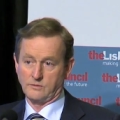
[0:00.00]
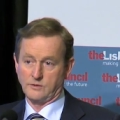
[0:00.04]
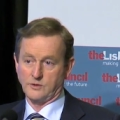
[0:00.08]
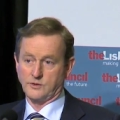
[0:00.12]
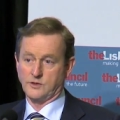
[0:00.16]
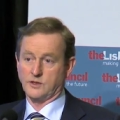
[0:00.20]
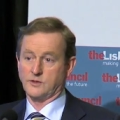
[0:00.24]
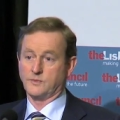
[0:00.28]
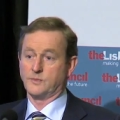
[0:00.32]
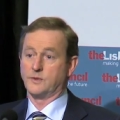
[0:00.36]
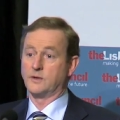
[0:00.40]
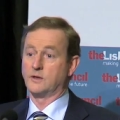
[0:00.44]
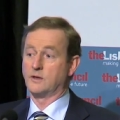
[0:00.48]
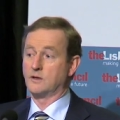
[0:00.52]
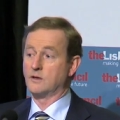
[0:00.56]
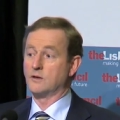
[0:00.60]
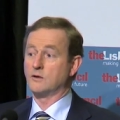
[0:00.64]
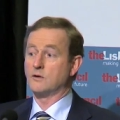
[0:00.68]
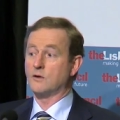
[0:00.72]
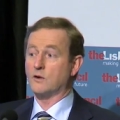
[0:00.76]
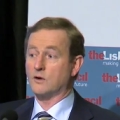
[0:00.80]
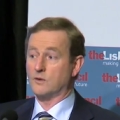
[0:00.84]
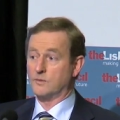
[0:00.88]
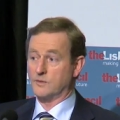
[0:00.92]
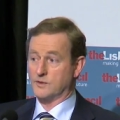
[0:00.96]
which has been an
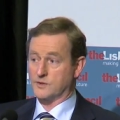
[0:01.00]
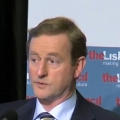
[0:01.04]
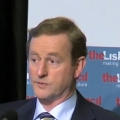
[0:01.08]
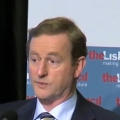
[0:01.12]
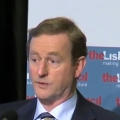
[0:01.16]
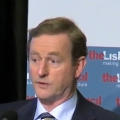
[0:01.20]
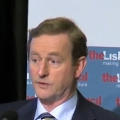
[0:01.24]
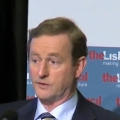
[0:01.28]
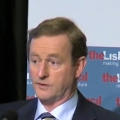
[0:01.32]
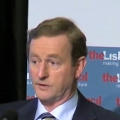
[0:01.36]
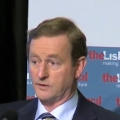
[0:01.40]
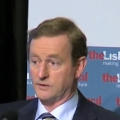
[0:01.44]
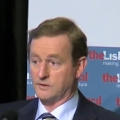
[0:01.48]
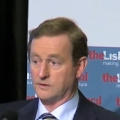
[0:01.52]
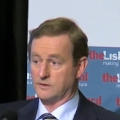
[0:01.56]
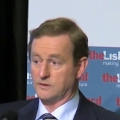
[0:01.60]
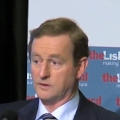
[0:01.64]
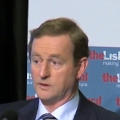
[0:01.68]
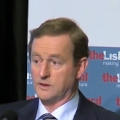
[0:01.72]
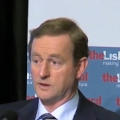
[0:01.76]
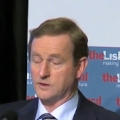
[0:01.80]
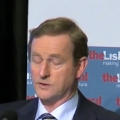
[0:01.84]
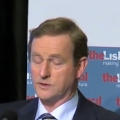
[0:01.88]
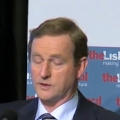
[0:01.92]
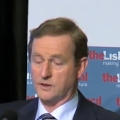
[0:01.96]
enormous burden
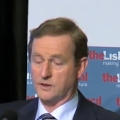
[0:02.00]
in